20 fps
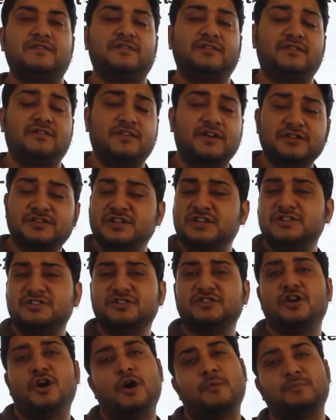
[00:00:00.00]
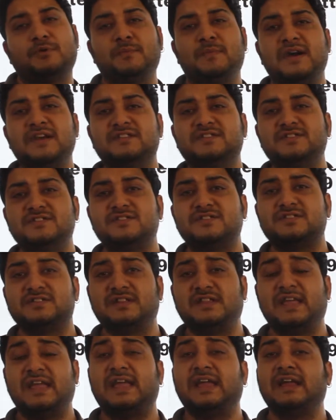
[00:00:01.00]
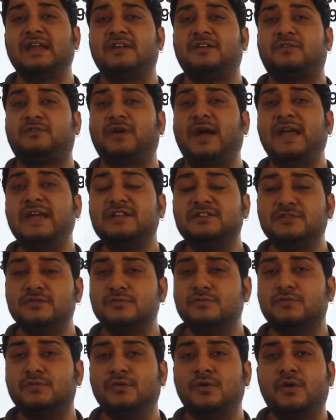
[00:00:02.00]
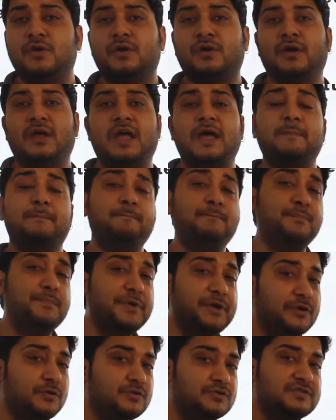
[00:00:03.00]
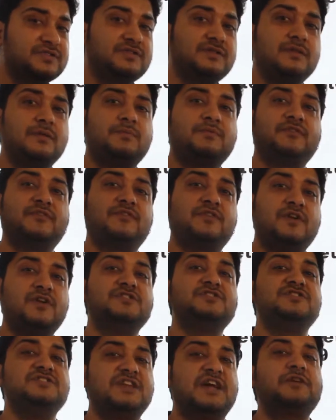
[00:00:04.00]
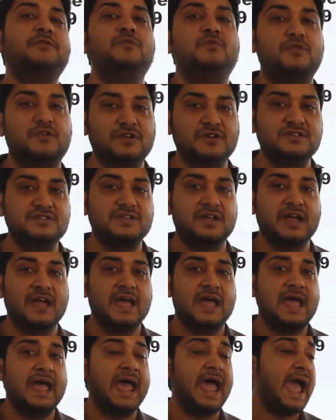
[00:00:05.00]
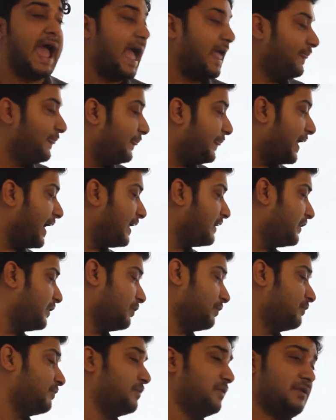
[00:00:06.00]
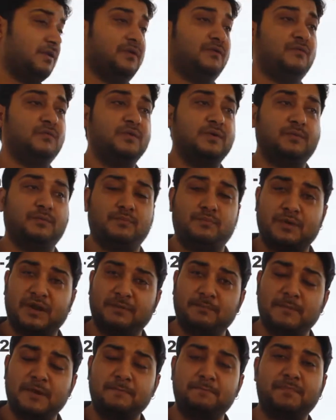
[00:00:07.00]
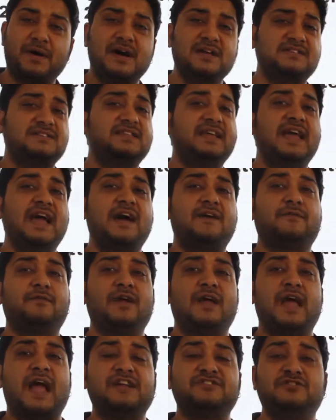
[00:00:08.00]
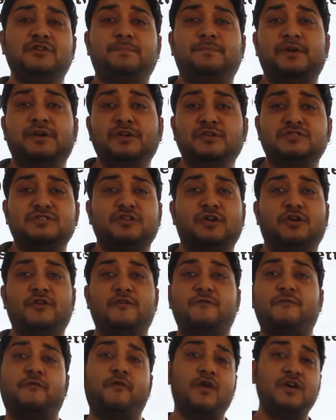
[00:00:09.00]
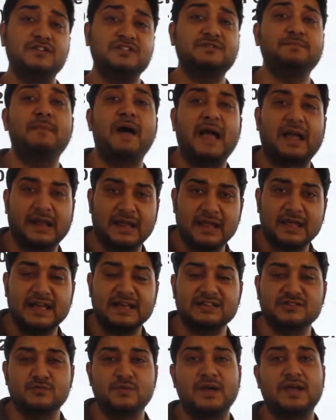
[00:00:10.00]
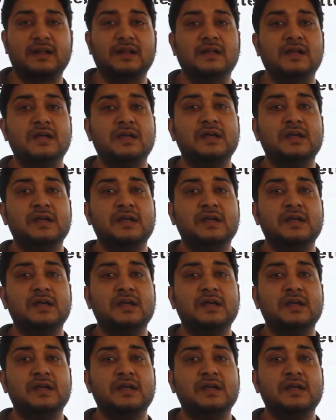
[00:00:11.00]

search engine optimizers, they try to abuse those search networks, and then in past they have actually produced a lot of false backlink as well.